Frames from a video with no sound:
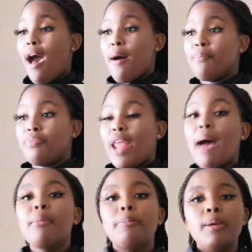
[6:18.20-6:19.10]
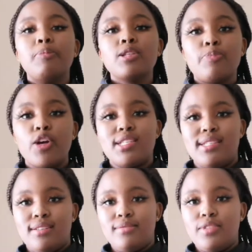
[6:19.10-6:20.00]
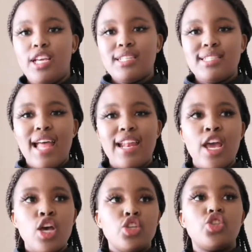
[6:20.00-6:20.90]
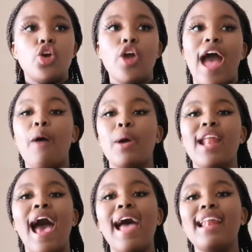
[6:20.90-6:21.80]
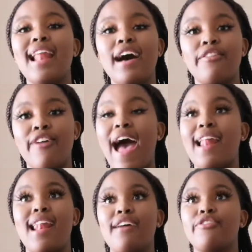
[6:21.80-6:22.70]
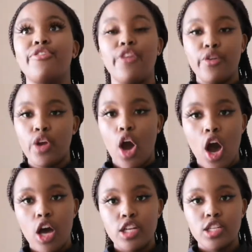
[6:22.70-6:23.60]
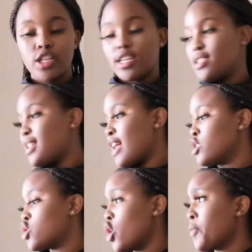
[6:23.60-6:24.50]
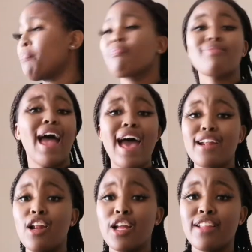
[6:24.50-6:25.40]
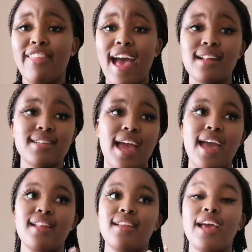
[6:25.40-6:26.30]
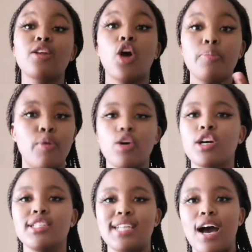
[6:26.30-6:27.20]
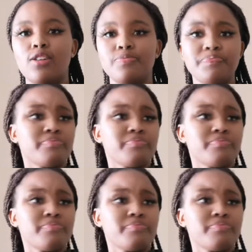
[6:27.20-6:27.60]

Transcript: um i'm a people's person you understand so uh, when i love i love very hard you understand so i had a lot of that and it got broken down